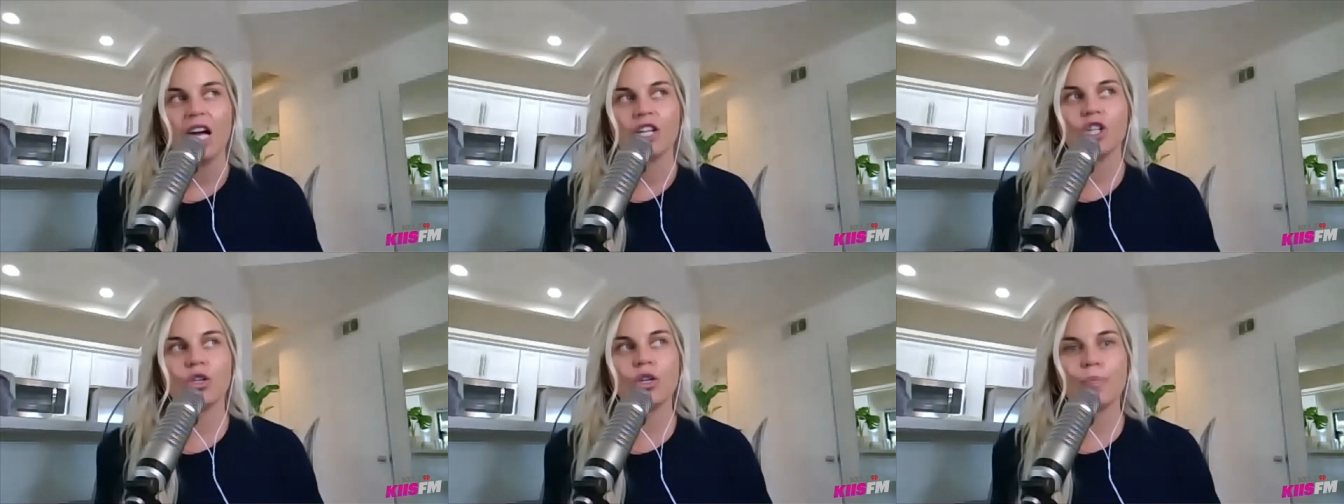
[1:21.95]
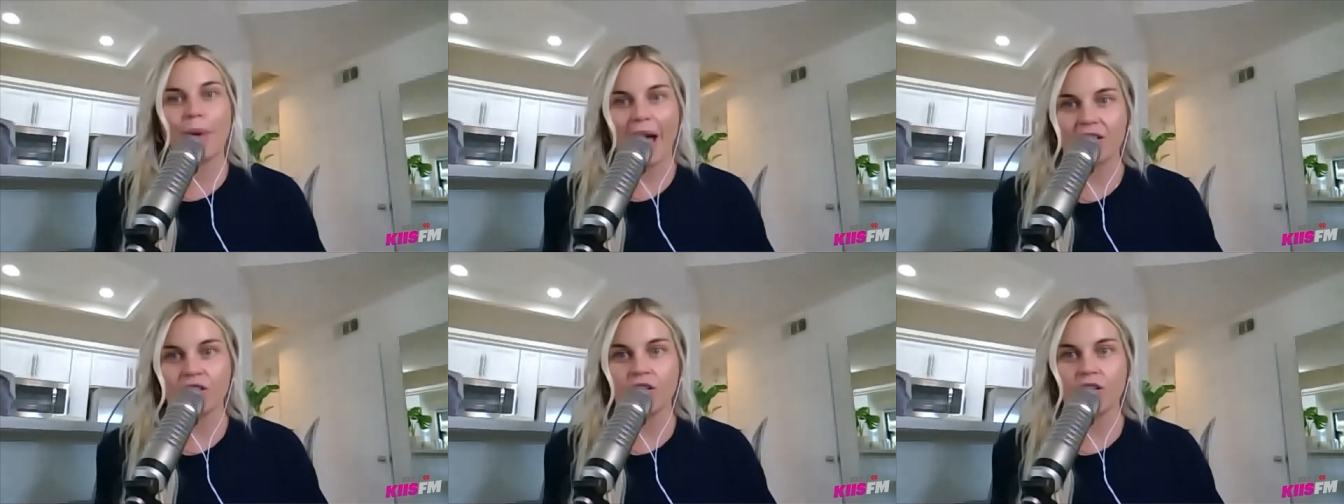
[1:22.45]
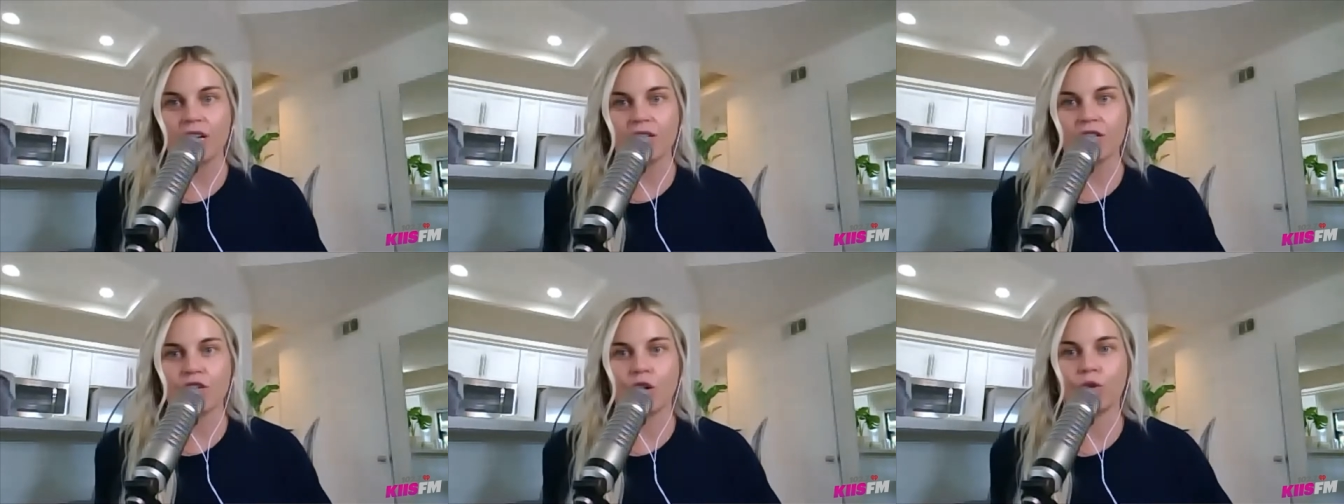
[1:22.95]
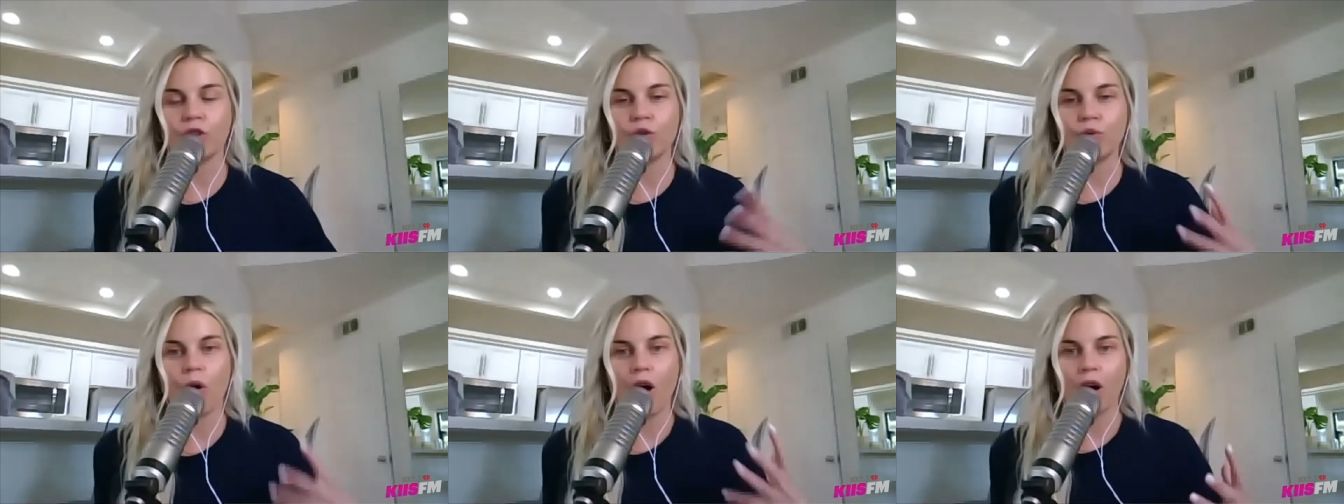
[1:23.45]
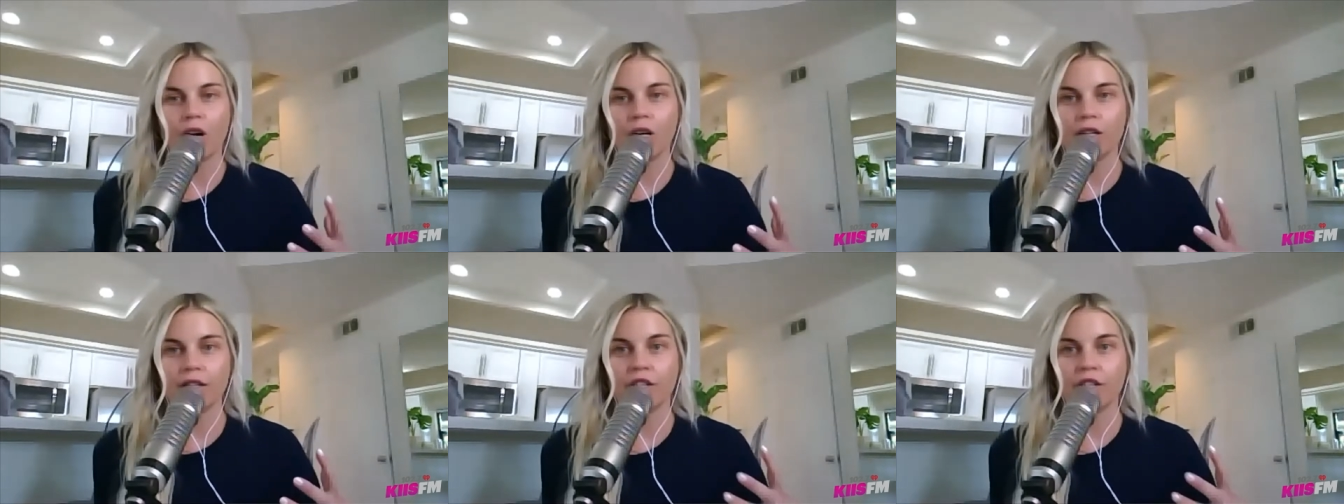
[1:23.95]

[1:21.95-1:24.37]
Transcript: you're a pastor and so you are